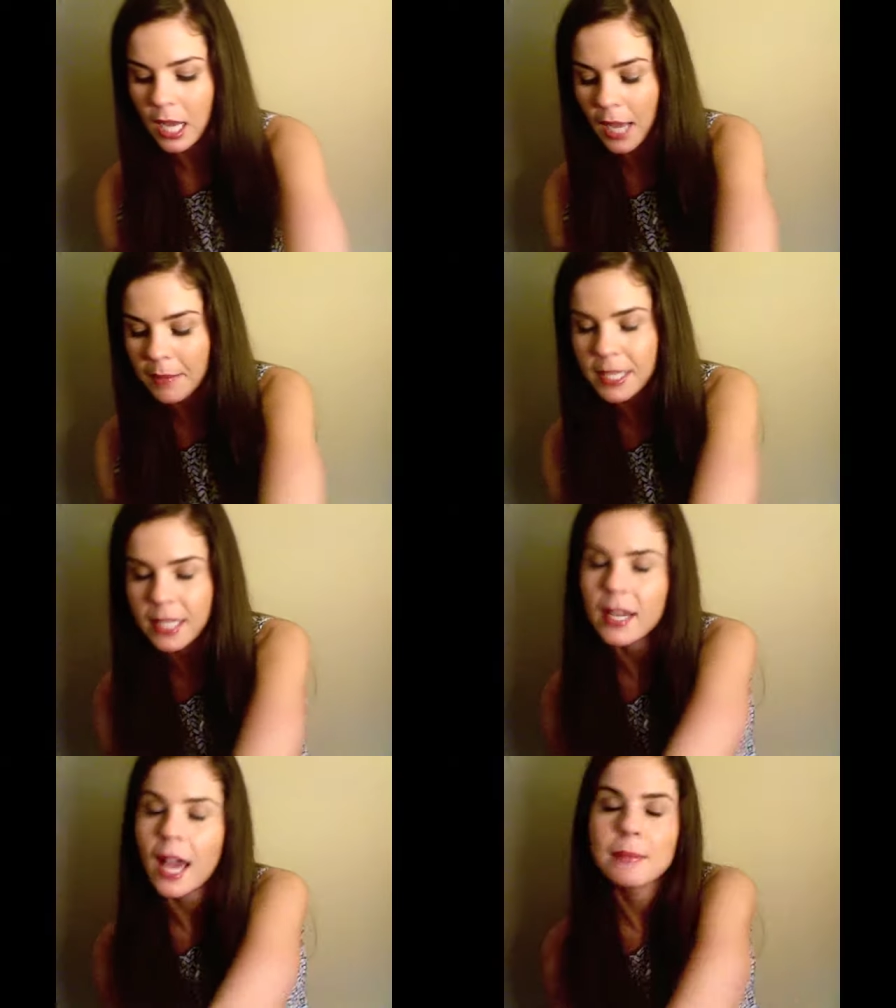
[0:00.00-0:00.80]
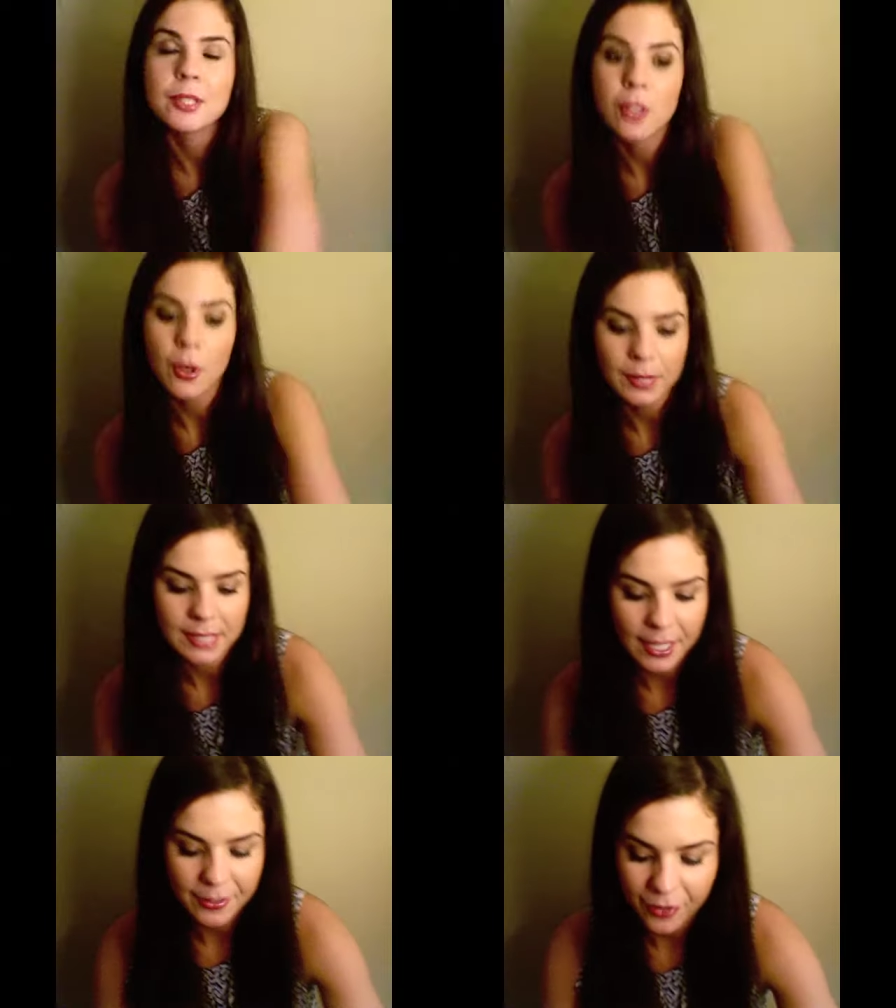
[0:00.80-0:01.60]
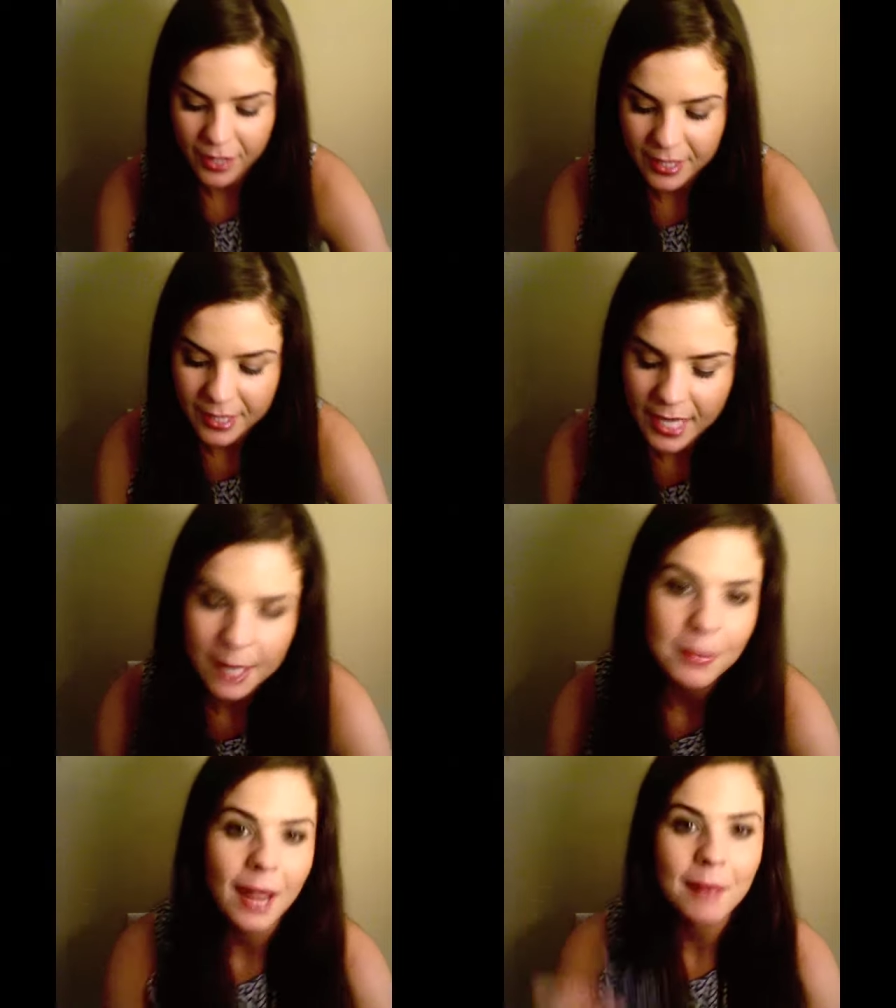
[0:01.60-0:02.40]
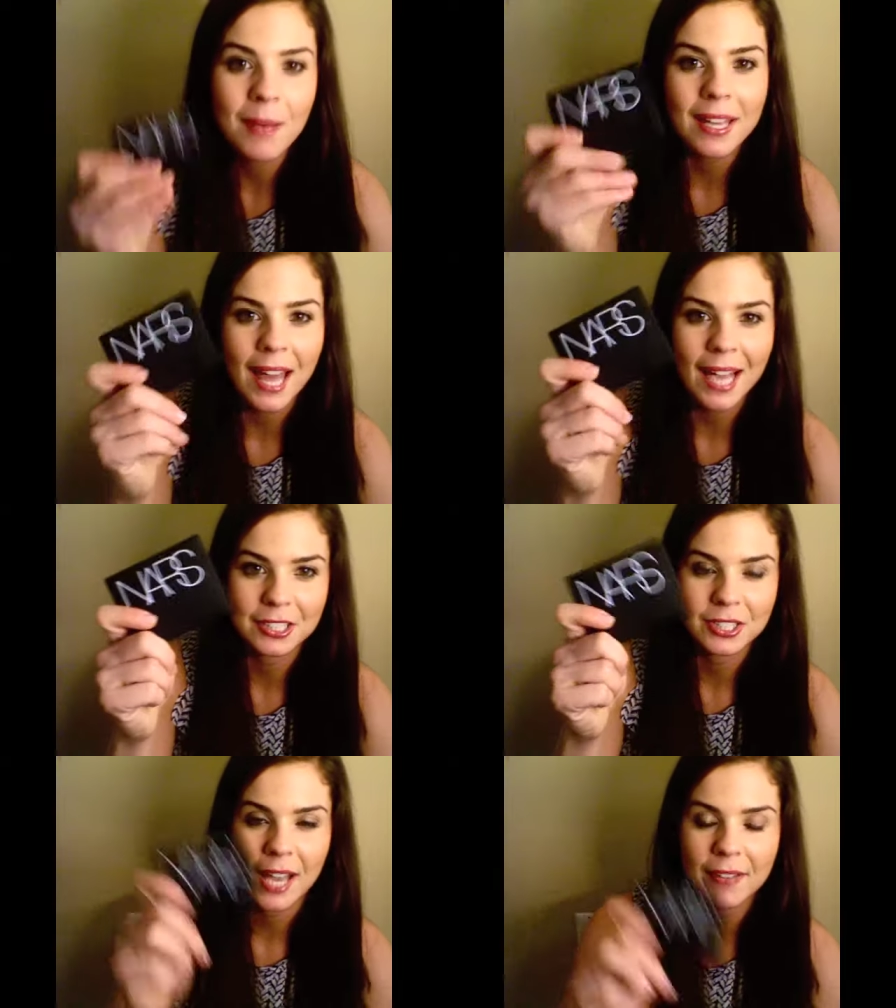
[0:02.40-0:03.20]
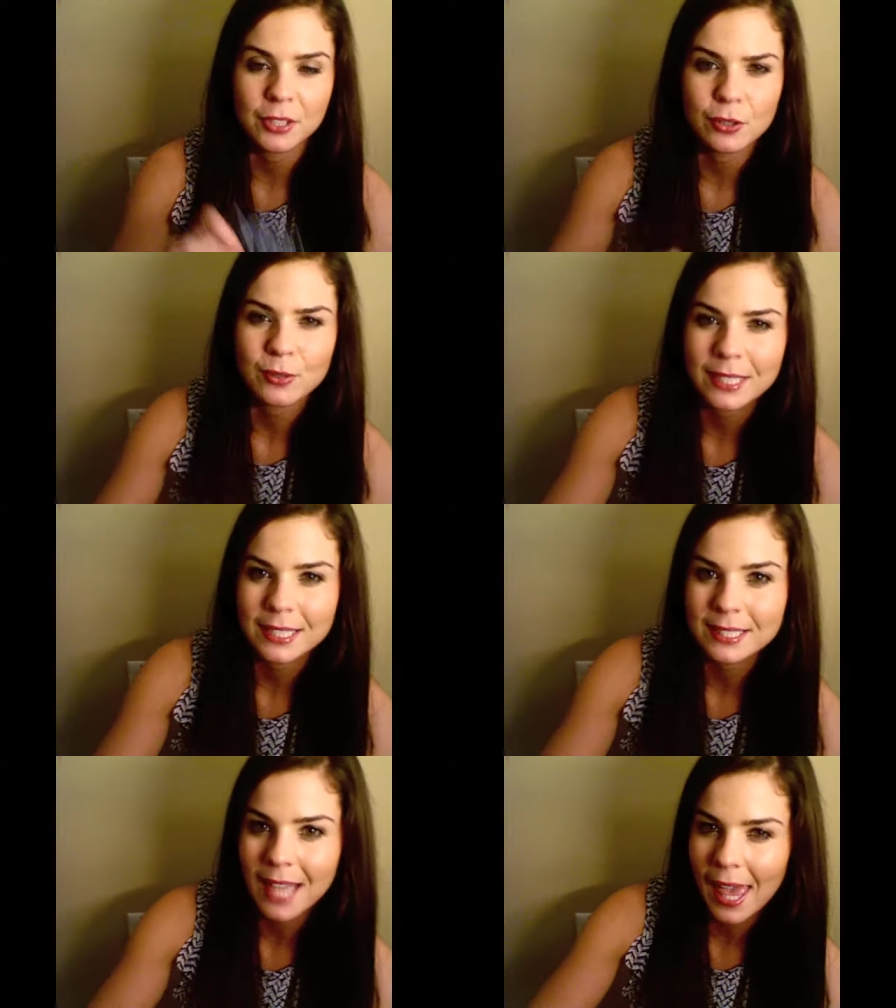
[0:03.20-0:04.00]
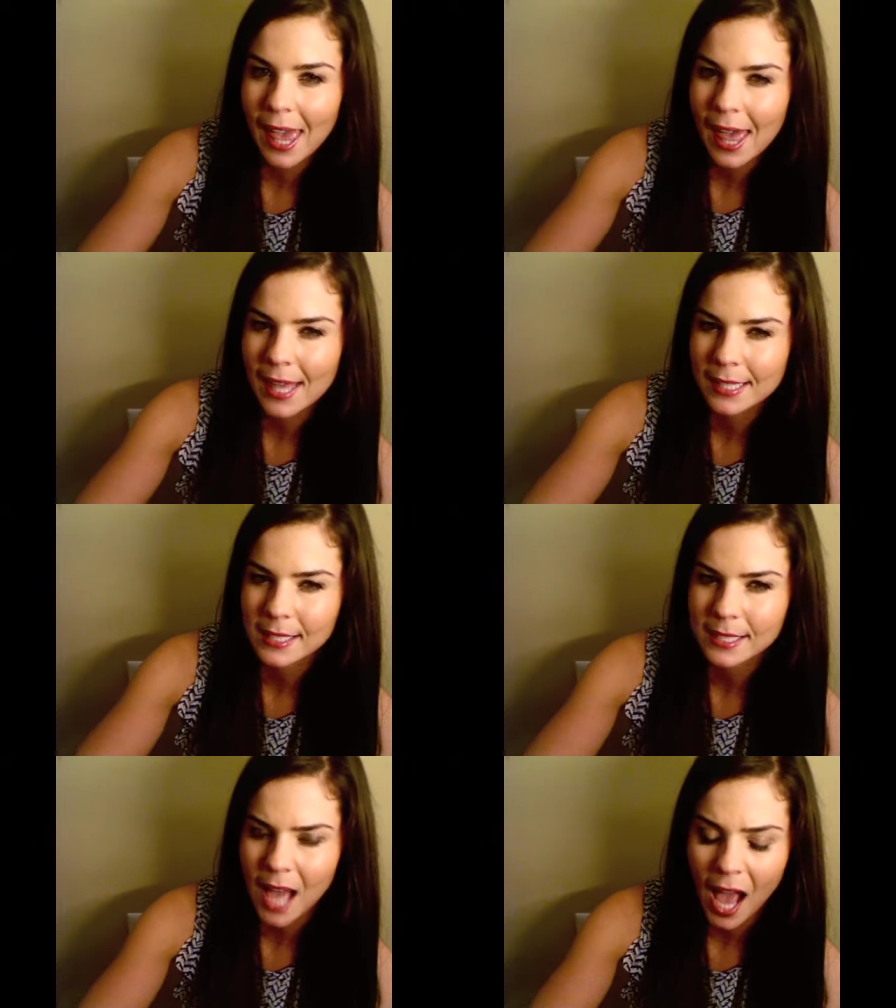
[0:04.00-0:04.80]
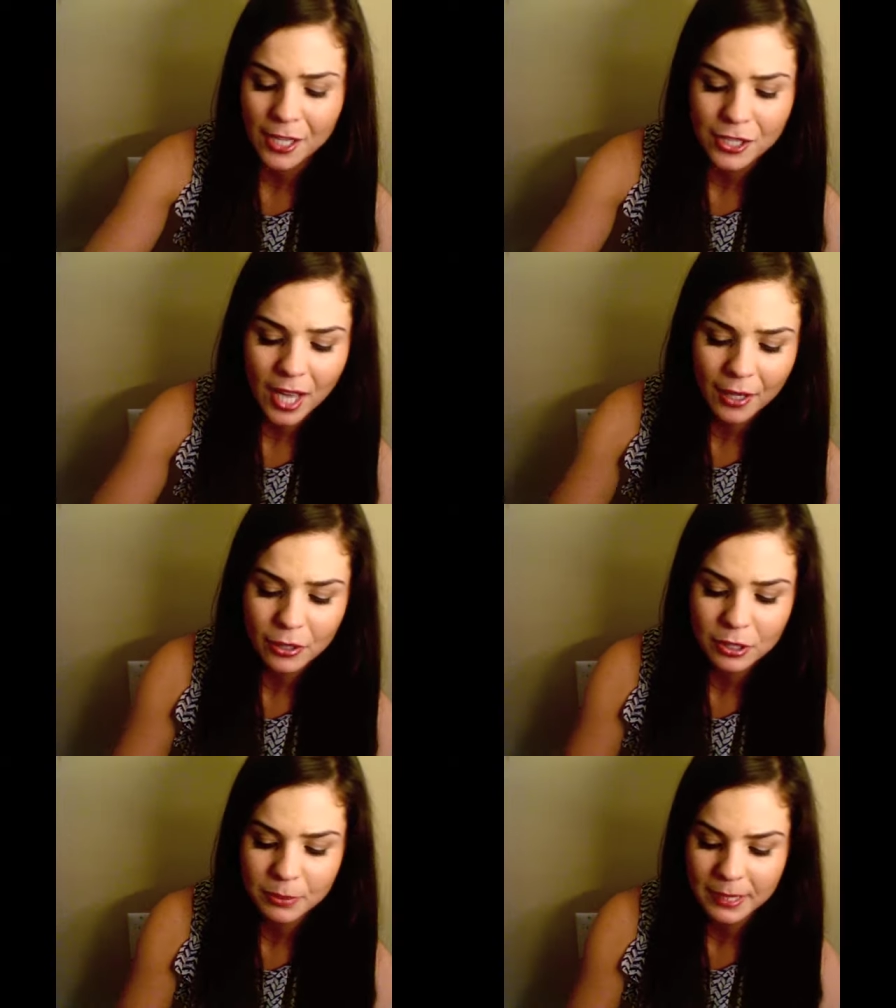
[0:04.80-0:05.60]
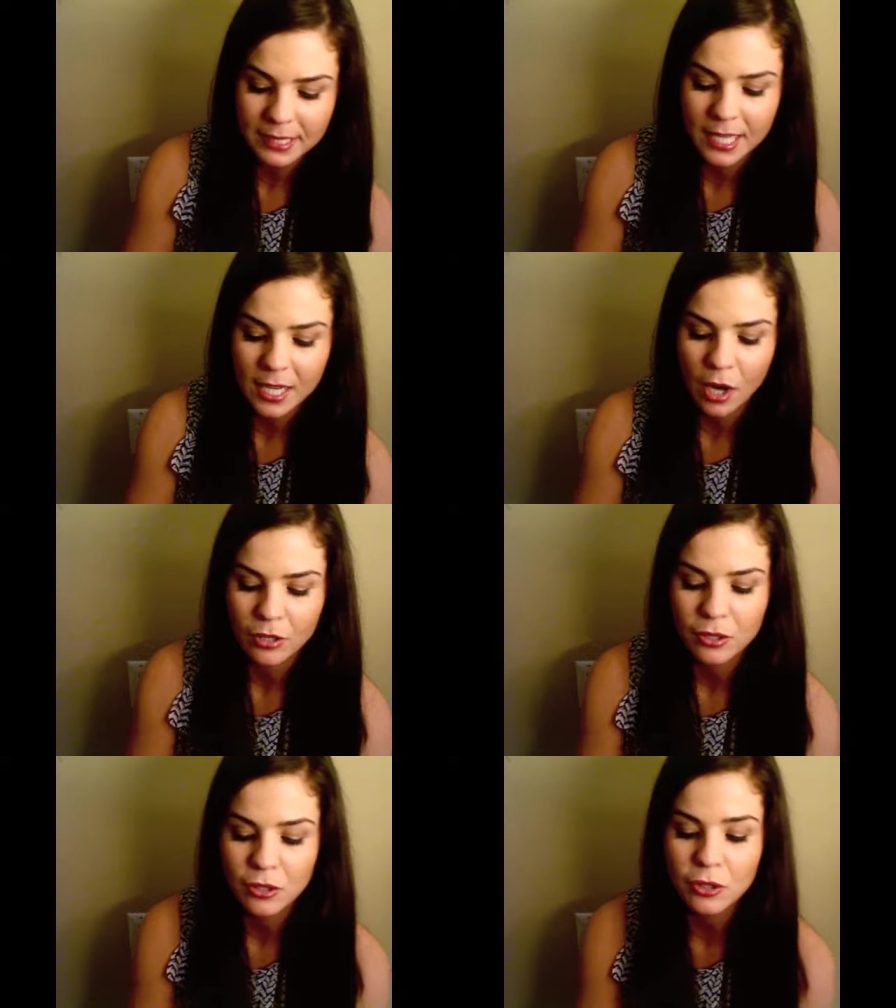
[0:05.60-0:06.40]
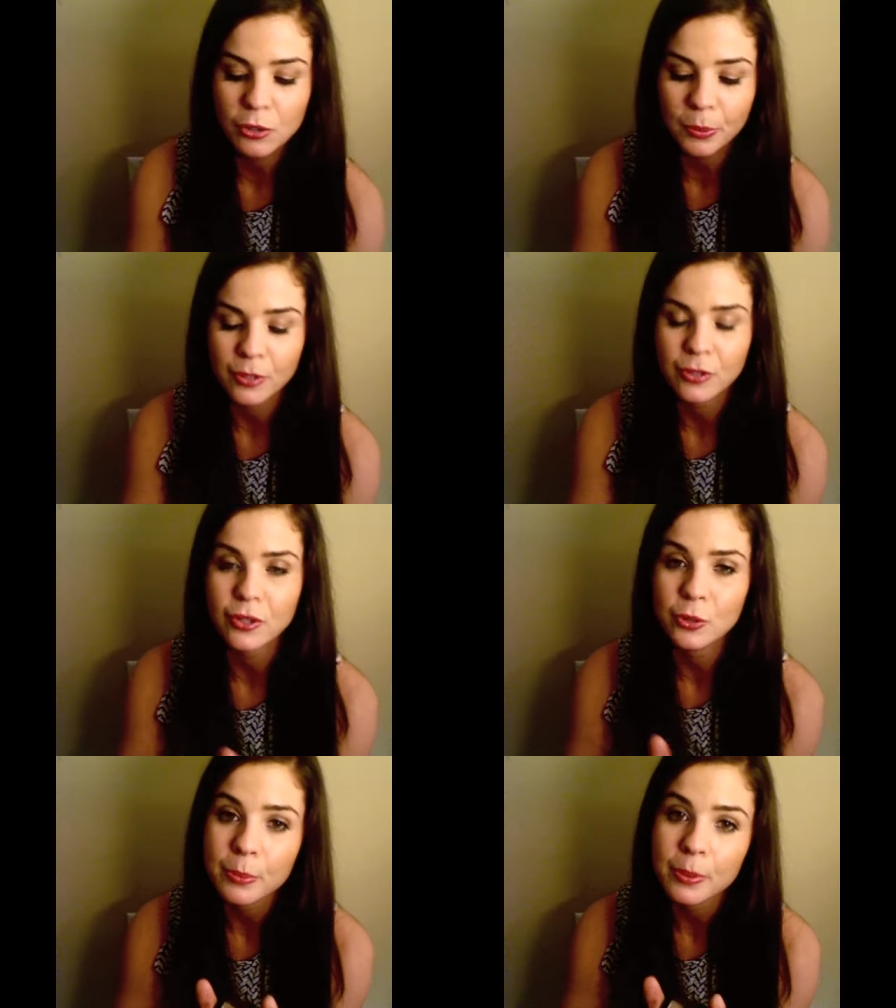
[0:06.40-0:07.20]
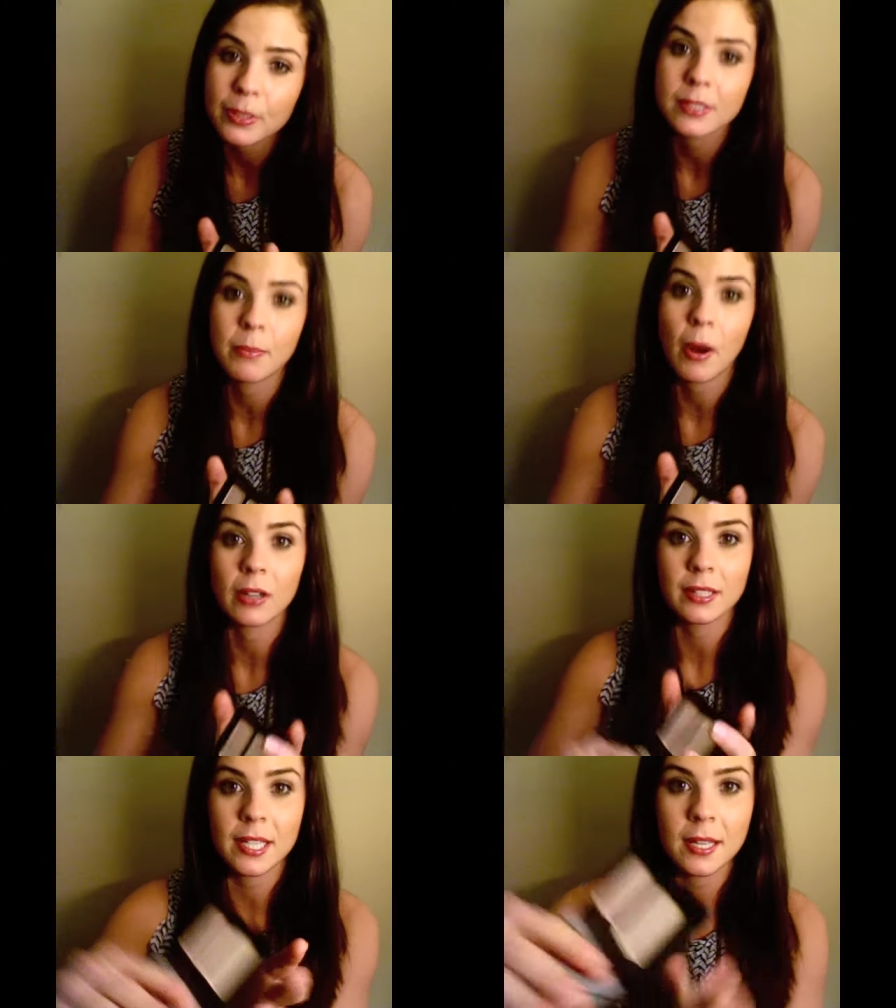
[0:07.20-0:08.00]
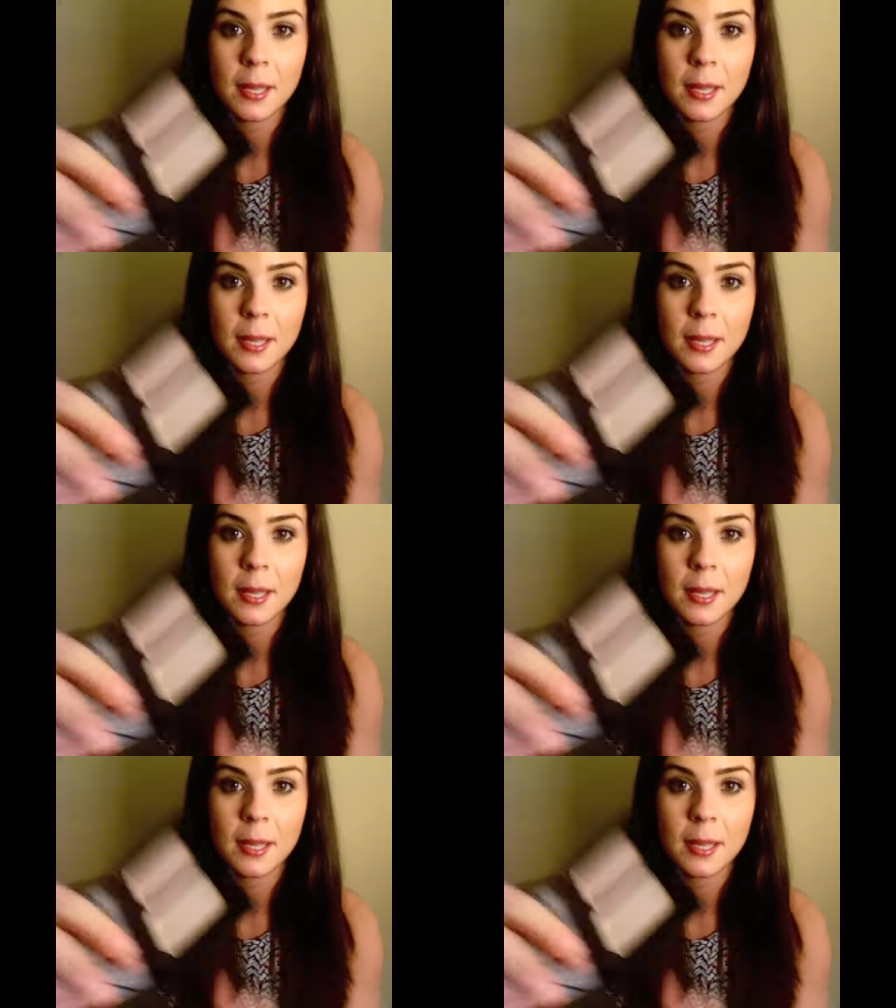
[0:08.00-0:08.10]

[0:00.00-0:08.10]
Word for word: I mean, I'm so excited for this thing, but I might actually have to use this as eyeshadows because they are super, super sparkly.